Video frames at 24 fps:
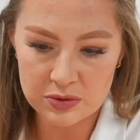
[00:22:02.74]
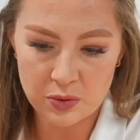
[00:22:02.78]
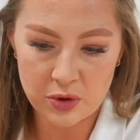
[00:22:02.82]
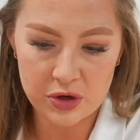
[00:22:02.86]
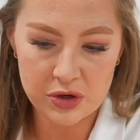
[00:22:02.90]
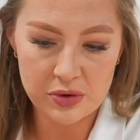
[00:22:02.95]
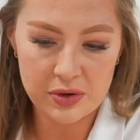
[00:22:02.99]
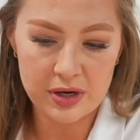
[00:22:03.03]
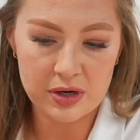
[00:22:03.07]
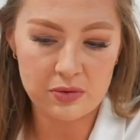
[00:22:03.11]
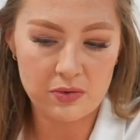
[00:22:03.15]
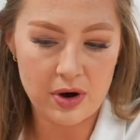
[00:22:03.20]
where you
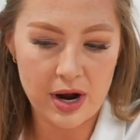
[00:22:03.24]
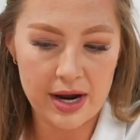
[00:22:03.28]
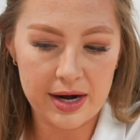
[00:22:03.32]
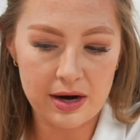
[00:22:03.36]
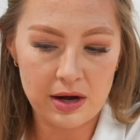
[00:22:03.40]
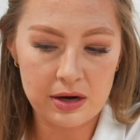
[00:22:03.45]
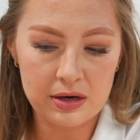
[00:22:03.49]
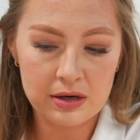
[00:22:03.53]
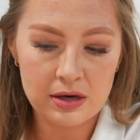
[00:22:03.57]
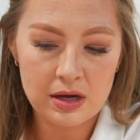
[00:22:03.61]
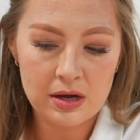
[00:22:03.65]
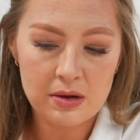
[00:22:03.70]
can write
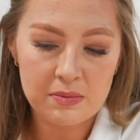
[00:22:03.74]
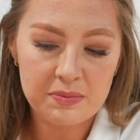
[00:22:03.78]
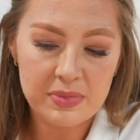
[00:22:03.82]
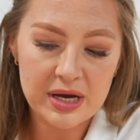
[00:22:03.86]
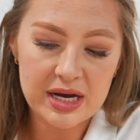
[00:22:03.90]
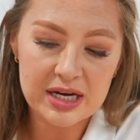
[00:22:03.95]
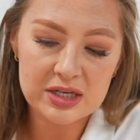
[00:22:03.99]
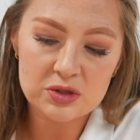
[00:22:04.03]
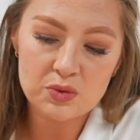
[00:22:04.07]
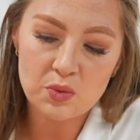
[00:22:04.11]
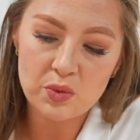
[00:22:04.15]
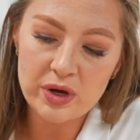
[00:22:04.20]
on,
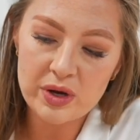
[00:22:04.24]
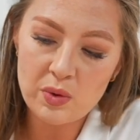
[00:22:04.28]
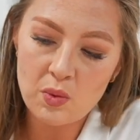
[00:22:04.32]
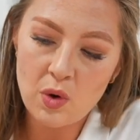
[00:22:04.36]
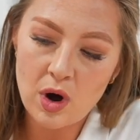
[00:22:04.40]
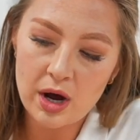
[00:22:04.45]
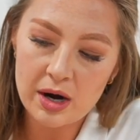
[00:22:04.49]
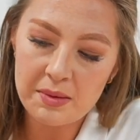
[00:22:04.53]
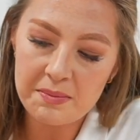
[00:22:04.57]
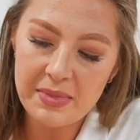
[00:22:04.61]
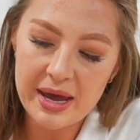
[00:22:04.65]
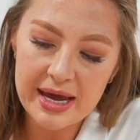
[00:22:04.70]
because we
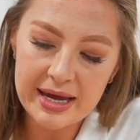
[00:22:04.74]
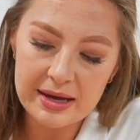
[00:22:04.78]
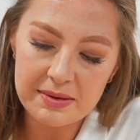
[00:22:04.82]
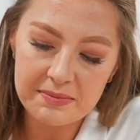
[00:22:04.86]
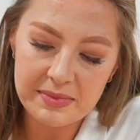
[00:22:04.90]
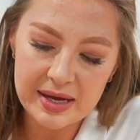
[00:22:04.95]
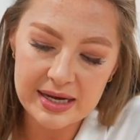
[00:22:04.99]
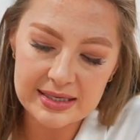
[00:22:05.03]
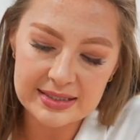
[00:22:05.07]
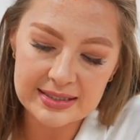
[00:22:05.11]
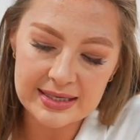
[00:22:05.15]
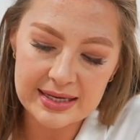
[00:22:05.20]
want to make it
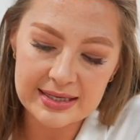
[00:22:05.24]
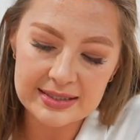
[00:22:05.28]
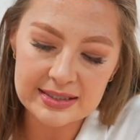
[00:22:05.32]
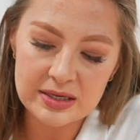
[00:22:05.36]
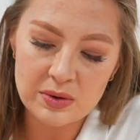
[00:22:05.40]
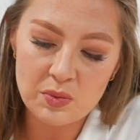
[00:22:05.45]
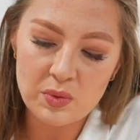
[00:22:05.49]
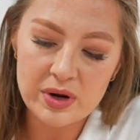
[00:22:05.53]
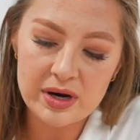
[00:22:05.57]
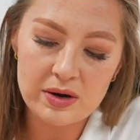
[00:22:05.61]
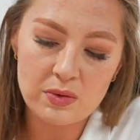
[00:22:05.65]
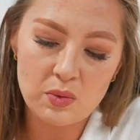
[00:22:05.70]
make sense, and
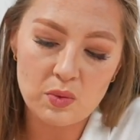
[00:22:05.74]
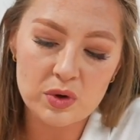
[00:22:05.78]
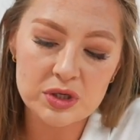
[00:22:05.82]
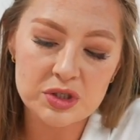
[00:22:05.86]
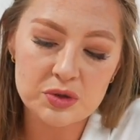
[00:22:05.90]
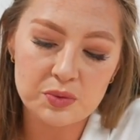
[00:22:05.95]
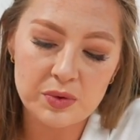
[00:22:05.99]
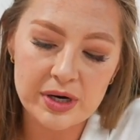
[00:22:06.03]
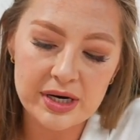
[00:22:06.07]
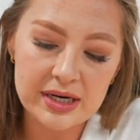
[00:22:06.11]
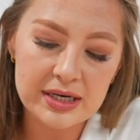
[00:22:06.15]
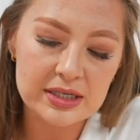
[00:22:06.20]
when what's
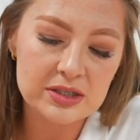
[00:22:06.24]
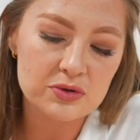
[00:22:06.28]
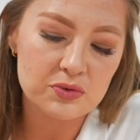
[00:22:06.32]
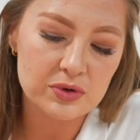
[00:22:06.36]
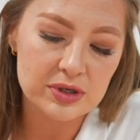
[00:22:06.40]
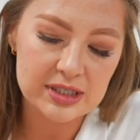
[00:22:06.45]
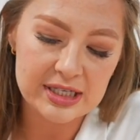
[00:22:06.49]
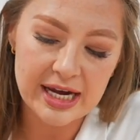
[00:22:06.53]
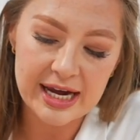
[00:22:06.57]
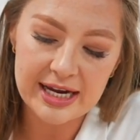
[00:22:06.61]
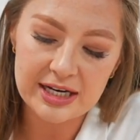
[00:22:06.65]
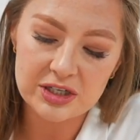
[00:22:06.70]
written is
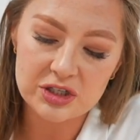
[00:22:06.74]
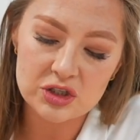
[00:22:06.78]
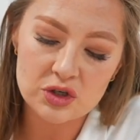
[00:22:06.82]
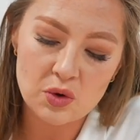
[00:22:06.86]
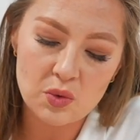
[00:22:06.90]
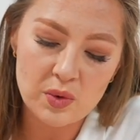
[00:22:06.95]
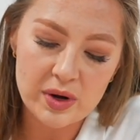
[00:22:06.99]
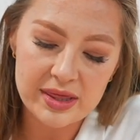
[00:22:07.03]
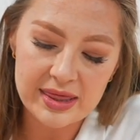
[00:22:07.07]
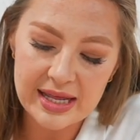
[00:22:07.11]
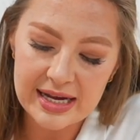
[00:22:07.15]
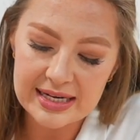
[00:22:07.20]
retained. So
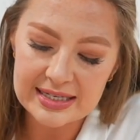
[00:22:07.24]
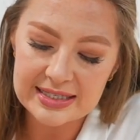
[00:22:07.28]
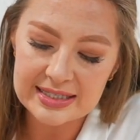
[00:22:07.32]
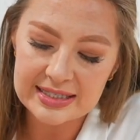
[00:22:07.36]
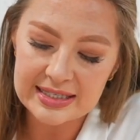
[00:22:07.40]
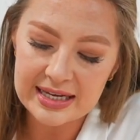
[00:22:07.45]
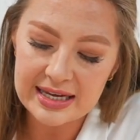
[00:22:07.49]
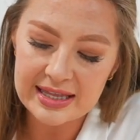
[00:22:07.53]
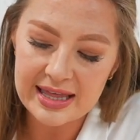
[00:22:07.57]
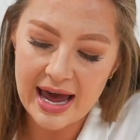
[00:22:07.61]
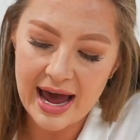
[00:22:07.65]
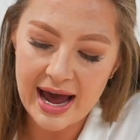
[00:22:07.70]
when they
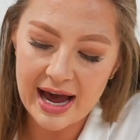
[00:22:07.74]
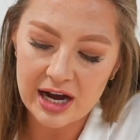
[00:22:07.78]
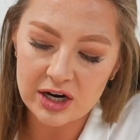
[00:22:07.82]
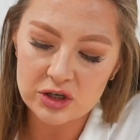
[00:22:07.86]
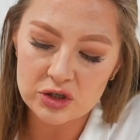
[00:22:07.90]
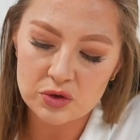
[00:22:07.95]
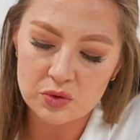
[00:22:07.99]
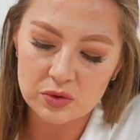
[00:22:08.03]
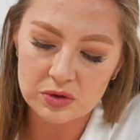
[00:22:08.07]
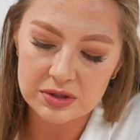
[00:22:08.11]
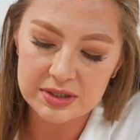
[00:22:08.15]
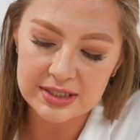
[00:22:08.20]
see the
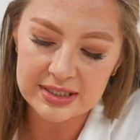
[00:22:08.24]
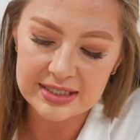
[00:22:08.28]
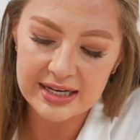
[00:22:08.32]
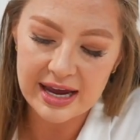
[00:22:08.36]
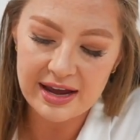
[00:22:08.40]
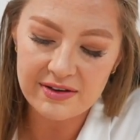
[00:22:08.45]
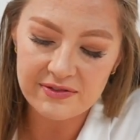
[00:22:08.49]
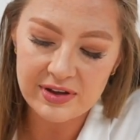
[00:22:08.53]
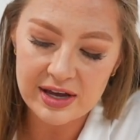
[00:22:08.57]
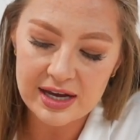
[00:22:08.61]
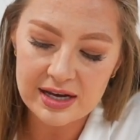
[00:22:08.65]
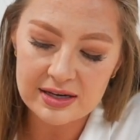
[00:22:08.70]
actual
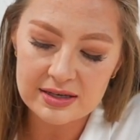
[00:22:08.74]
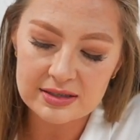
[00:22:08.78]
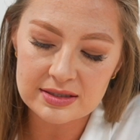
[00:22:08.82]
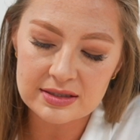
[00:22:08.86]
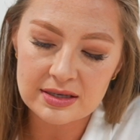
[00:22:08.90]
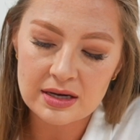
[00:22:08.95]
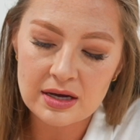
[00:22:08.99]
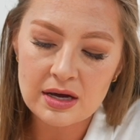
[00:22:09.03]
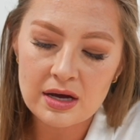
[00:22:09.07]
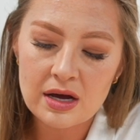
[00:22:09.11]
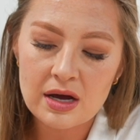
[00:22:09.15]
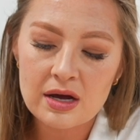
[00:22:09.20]
savings,
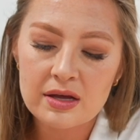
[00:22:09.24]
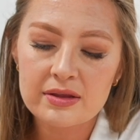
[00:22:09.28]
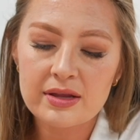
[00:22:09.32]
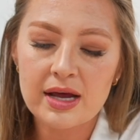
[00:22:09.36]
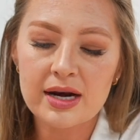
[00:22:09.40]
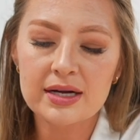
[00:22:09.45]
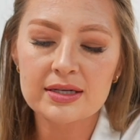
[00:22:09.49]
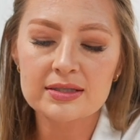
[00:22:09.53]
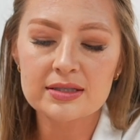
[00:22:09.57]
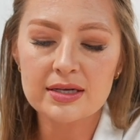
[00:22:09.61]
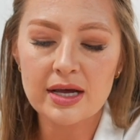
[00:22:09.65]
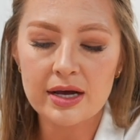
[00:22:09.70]
then
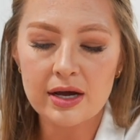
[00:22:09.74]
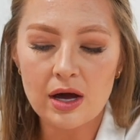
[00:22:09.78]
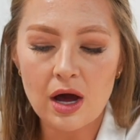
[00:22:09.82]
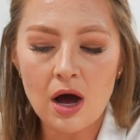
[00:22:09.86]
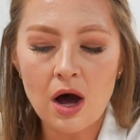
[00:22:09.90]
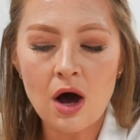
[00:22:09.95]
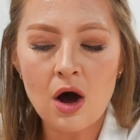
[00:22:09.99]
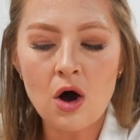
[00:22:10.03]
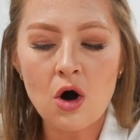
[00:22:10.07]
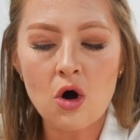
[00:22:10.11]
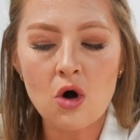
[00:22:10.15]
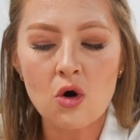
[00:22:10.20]
it's like,
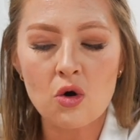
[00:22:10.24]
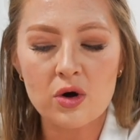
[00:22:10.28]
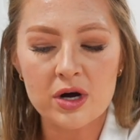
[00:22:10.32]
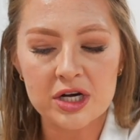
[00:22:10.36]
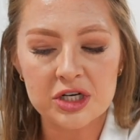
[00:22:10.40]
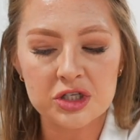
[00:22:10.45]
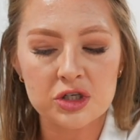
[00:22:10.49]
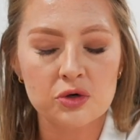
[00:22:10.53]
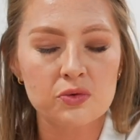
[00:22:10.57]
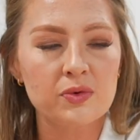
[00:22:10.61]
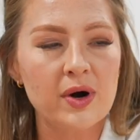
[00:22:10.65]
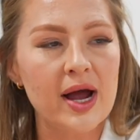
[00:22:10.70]
oh,
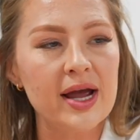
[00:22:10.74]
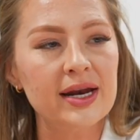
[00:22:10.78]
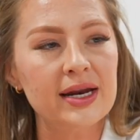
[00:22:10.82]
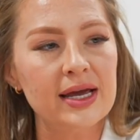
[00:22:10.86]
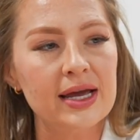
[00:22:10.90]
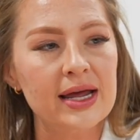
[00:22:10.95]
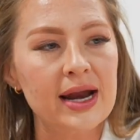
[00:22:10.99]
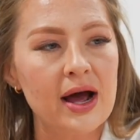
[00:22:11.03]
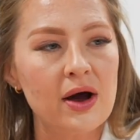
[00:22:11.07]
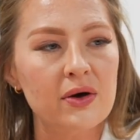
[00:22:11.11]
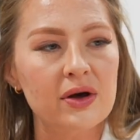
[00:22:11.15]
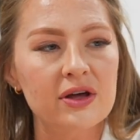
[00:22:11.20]
because you're writing
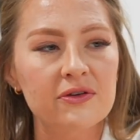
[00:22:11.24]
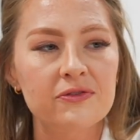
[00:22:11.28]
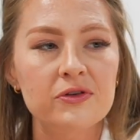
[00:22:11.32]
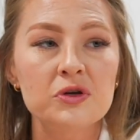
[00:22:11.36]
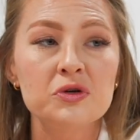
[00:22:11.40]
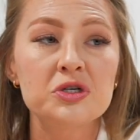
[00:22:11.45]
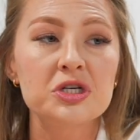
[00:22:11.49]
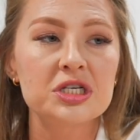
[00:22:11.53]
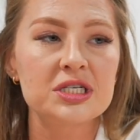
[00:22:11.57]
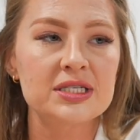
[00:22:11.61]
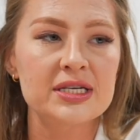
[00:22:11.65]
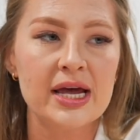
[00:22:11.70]
it out. If you
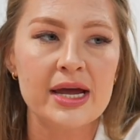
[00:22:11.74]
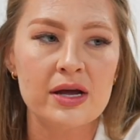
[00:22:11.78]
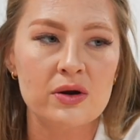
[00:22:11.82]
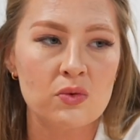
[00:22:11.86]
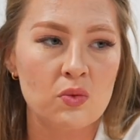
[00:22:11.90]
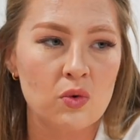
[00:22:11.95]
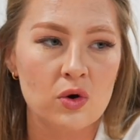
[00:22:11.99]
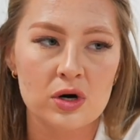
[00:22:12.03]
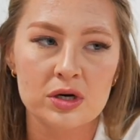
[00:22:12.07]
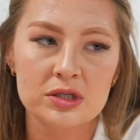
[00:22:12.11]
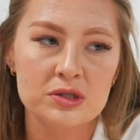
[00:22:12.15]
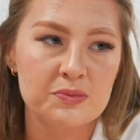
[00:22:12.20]
just say it in
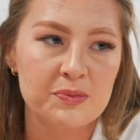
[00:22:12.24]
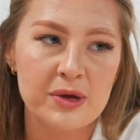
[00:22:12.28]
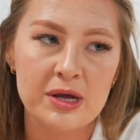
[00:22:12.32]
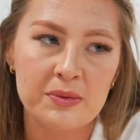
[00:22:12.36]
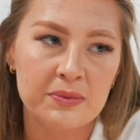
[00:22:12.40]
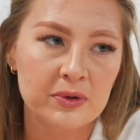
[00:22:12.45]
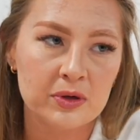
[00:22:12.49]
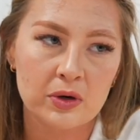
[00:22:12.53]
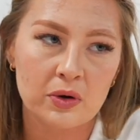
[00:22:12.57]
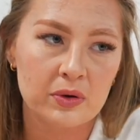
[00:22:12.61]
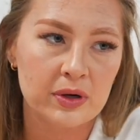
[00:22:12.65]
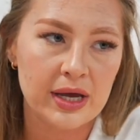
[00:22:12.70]
words,
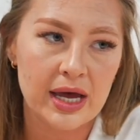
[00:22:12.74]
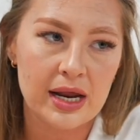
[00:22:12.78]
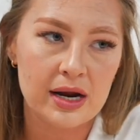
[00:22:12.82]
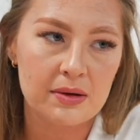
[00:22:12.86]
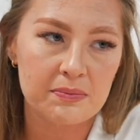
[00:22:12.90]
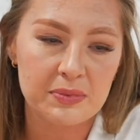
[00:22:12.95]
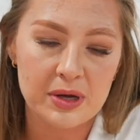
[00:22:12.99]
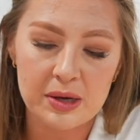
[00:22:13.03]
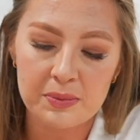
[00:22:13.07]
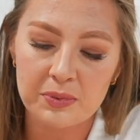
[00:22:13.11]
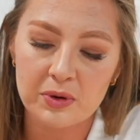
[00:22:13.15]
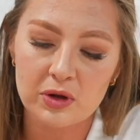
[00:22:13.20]
people don't get it.
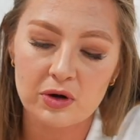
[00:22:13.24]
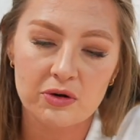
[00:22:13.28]
People